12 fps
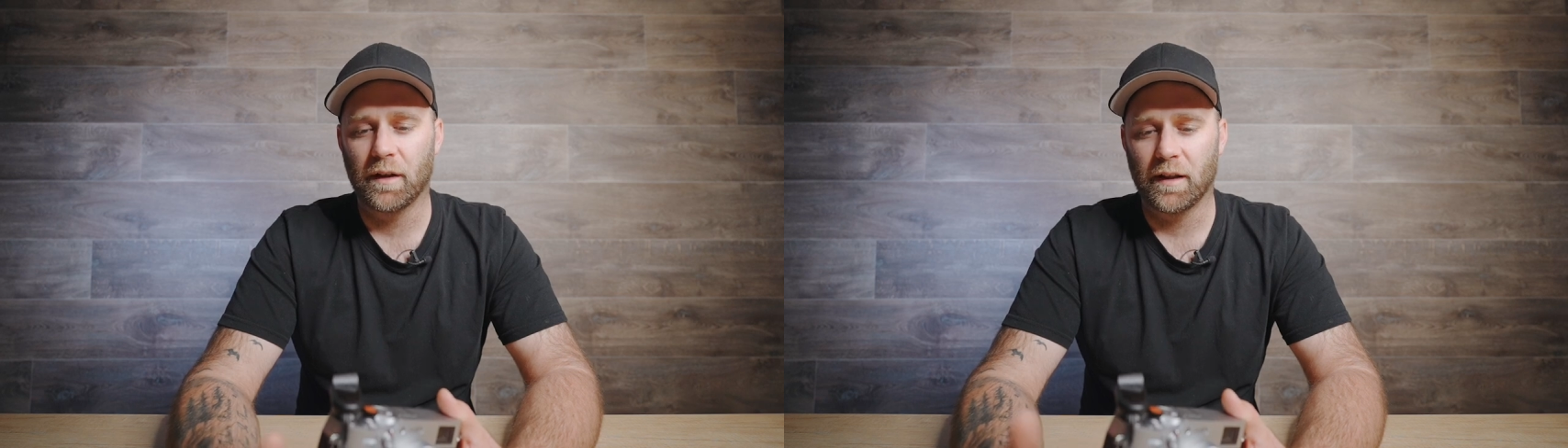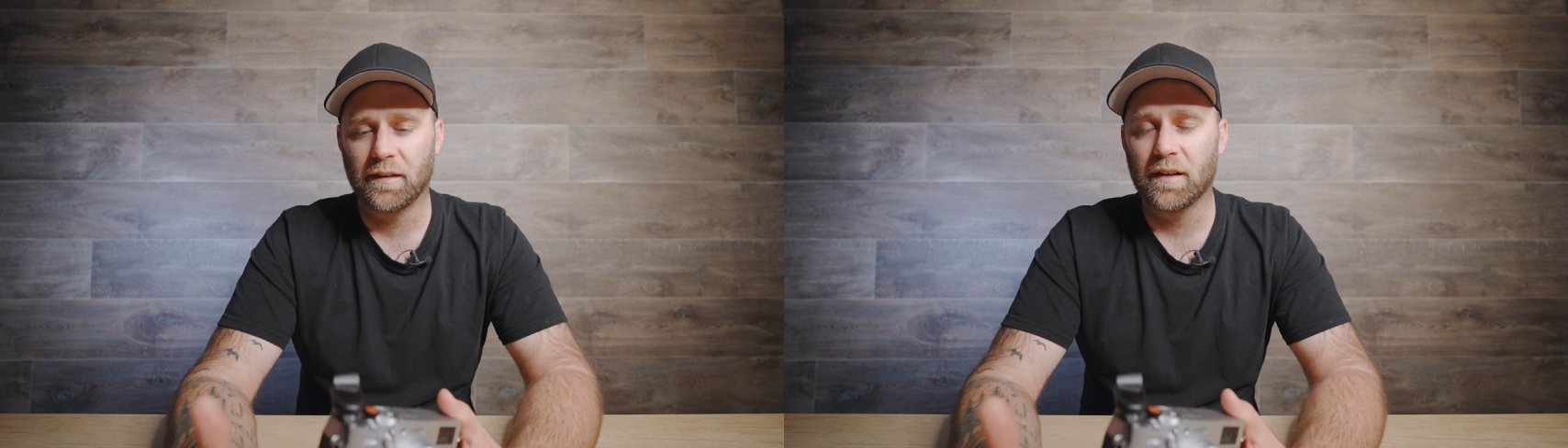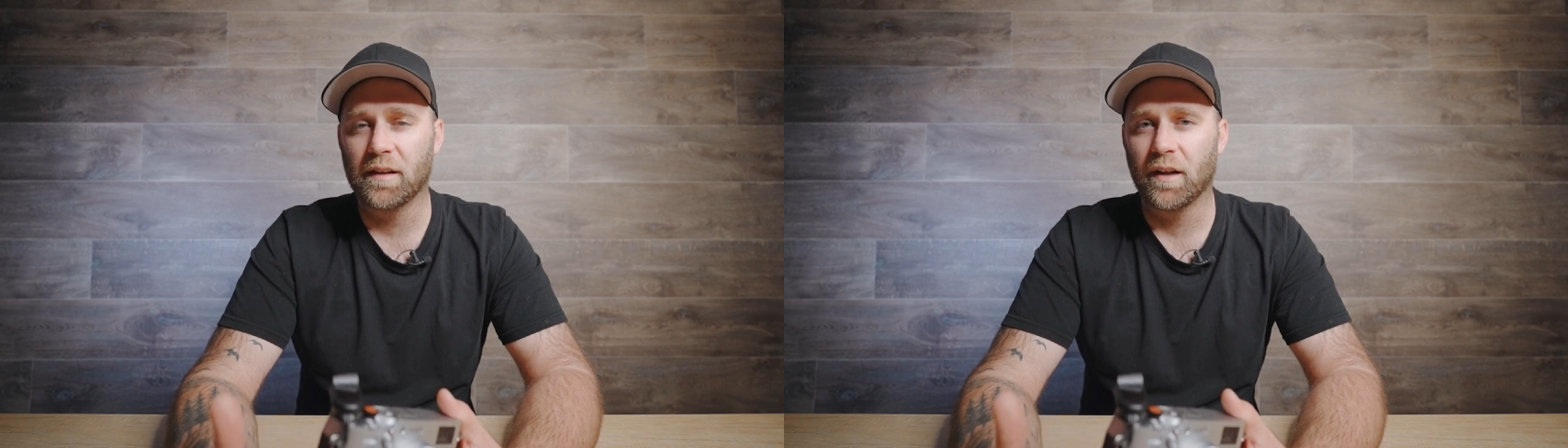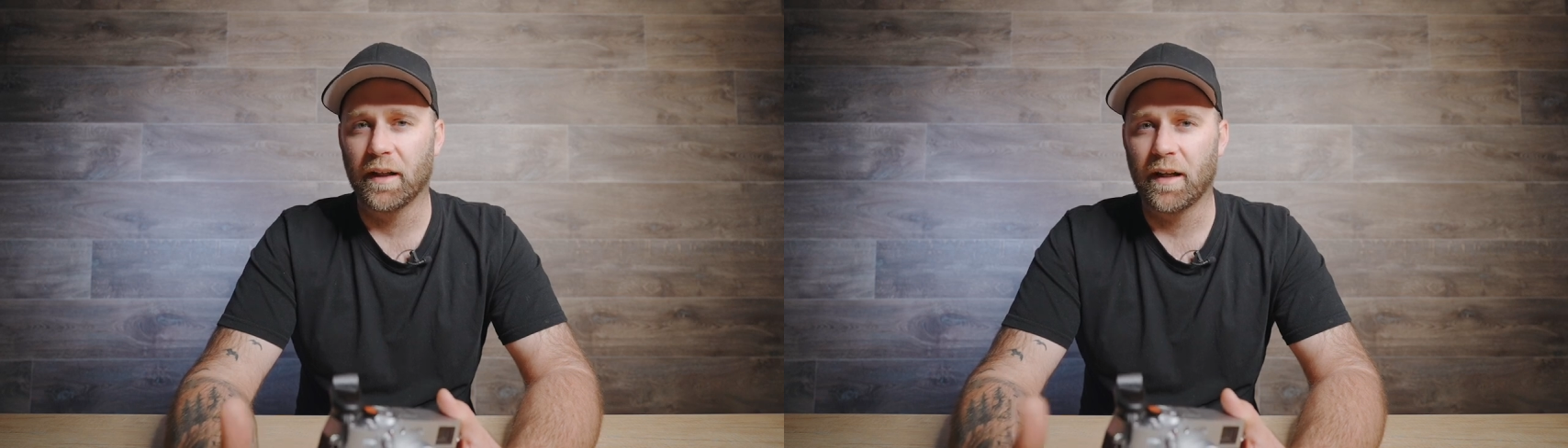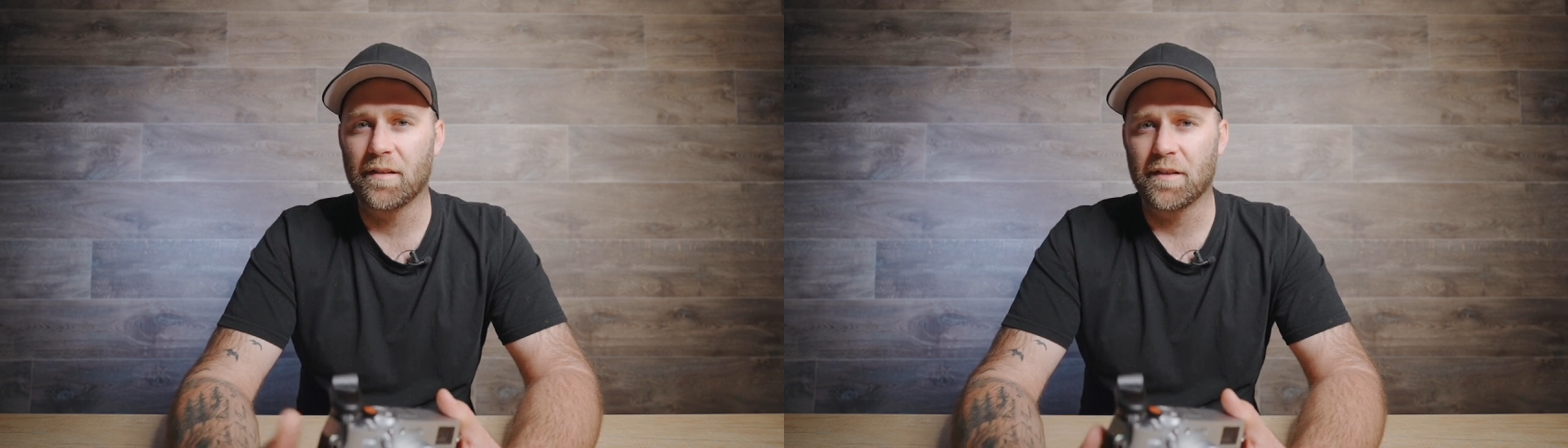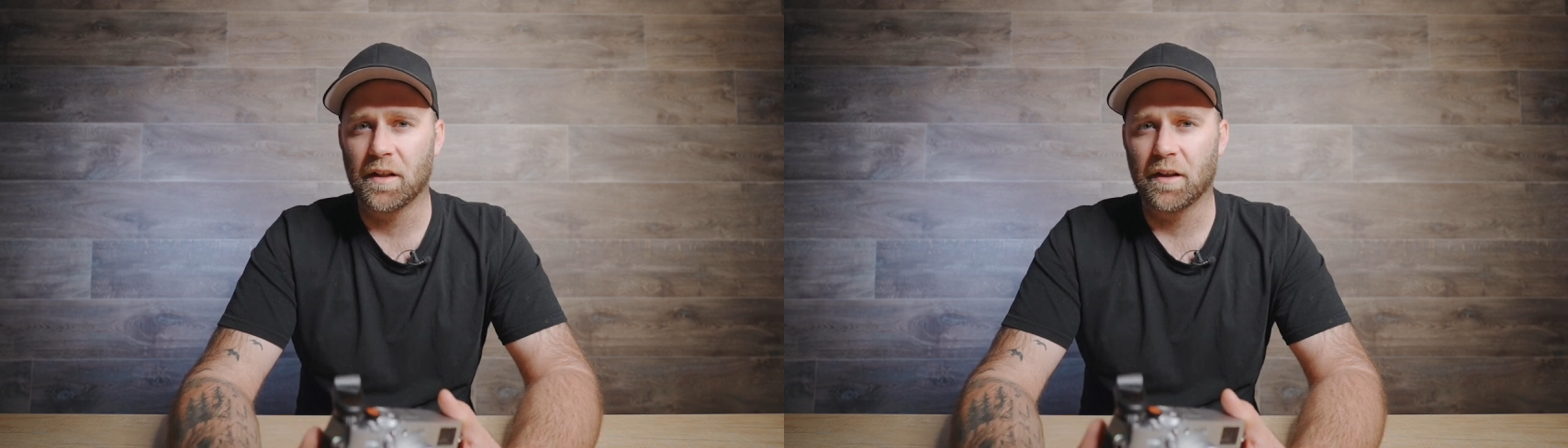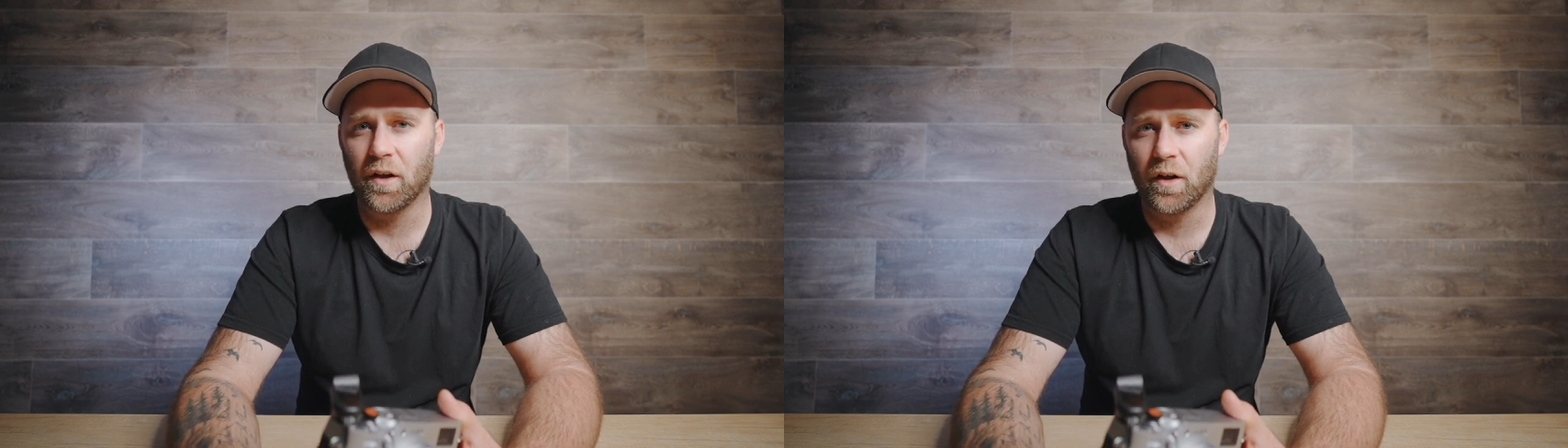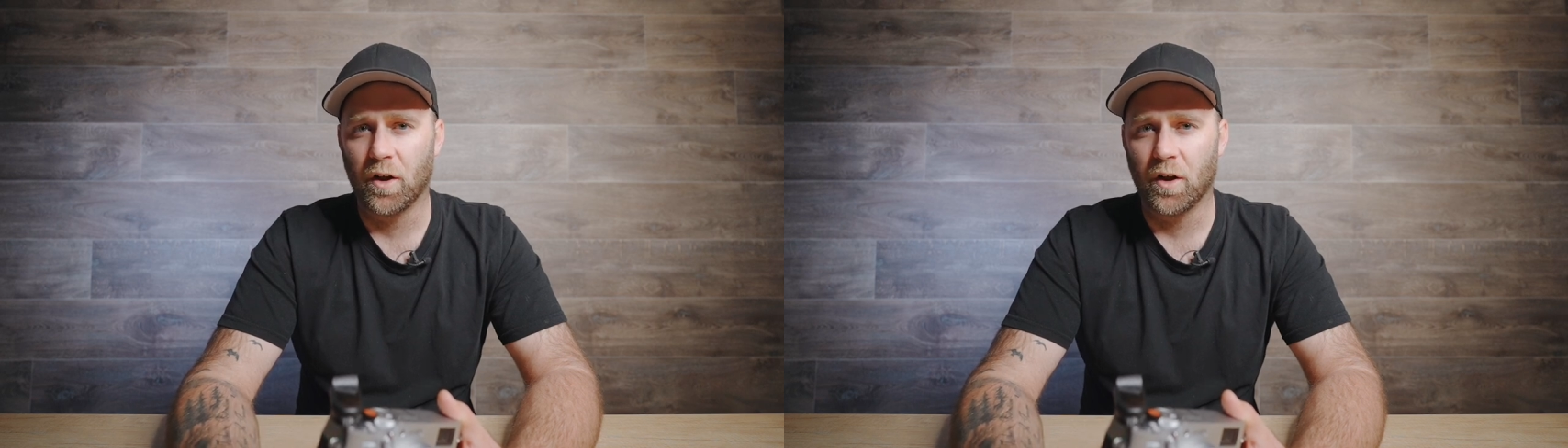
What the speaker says: It did, like I said, it got